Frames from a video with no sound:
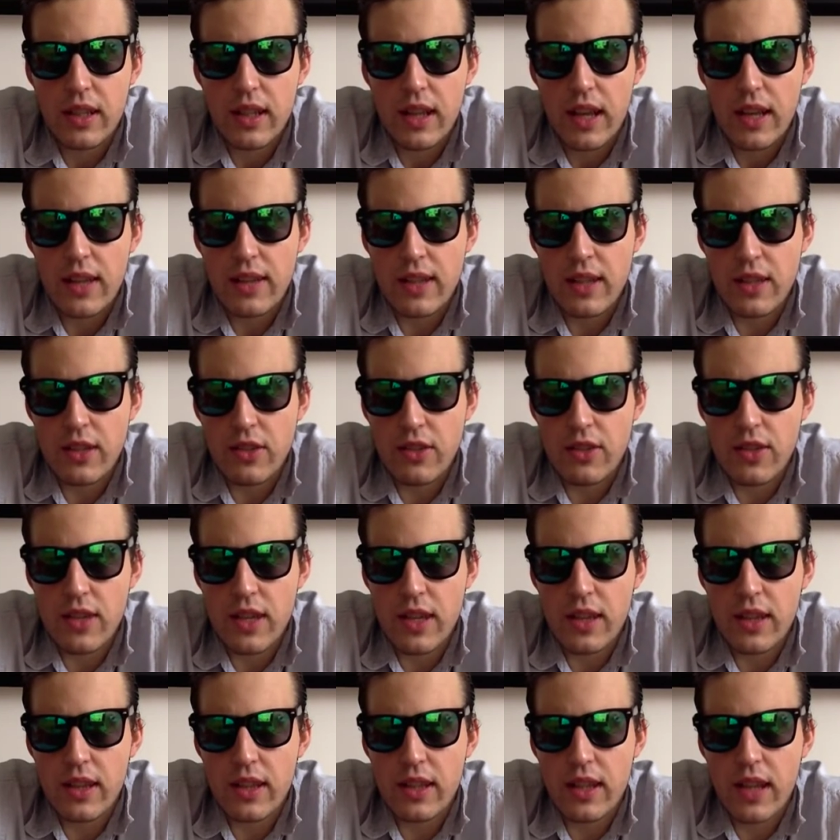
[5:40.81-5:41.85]
as not to
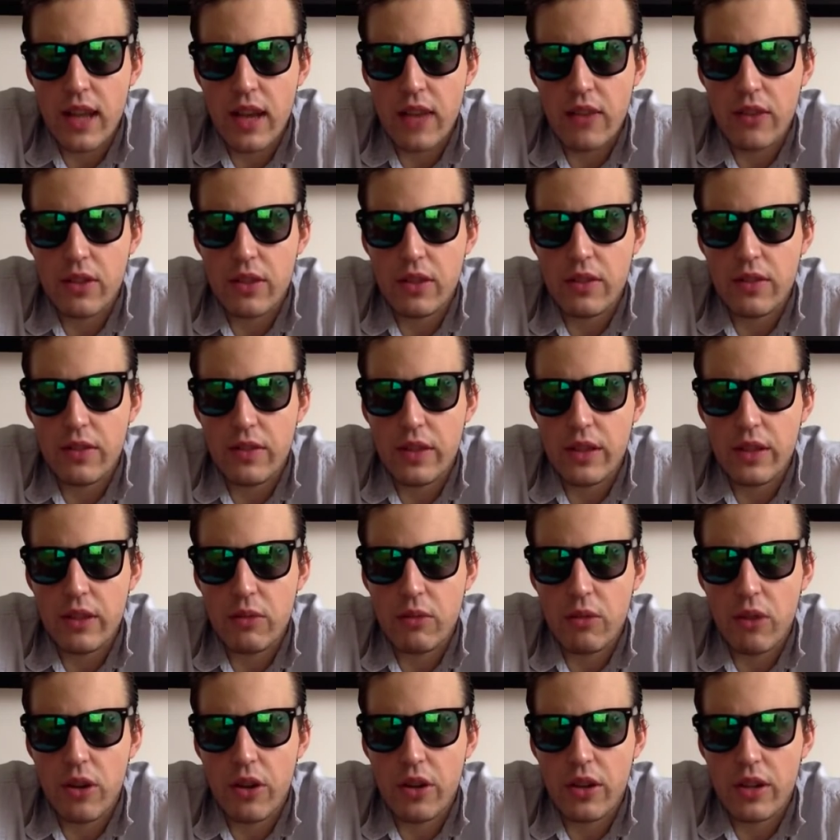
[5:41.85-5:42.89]
saying that they have to defeat the
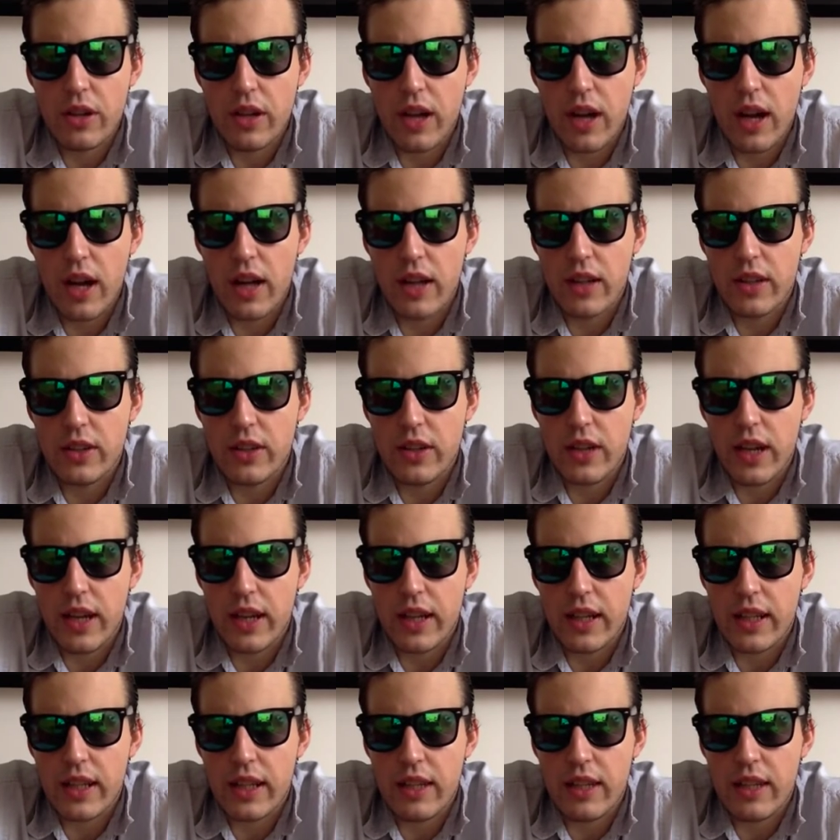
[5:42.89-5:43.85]
water god dragon,